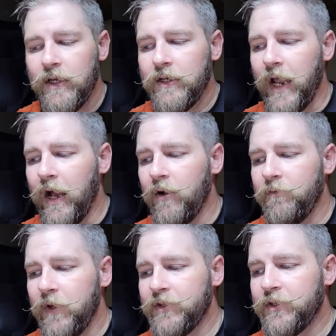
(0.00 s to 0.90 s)
Now,
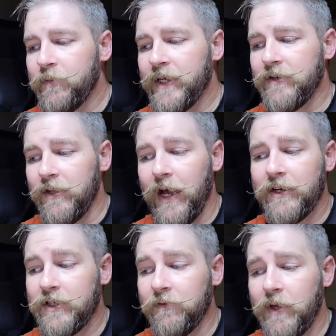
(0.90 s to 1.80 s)
PHLster makes a lot
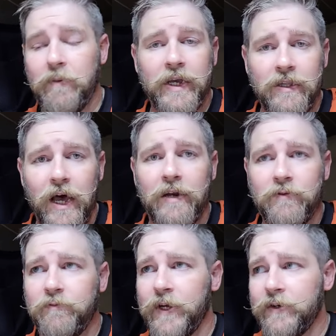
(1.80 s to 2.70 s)
of stuff. They make a lot
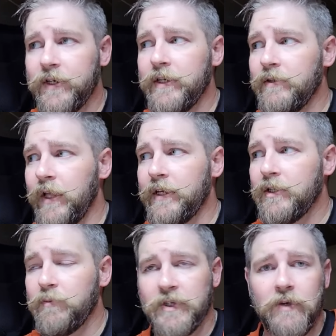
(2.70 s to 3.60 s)
of very like
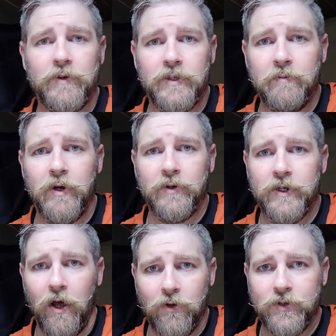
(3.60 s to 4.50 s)
specifically
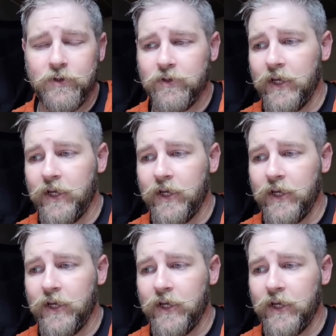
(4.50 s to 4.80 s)
molded holsters.